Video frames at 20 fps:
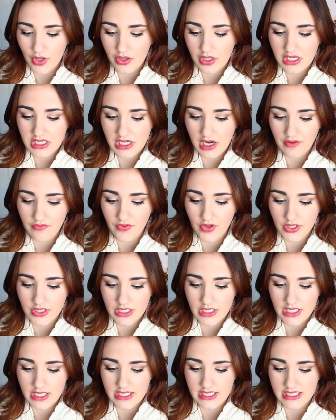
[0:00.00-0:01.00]
the only downfall
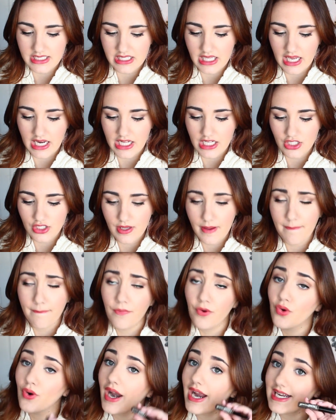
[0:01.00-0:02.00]
to this is that it's
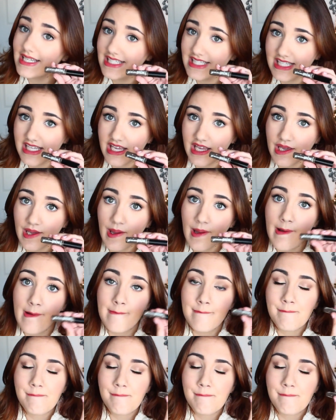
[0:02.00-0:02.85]
pricey,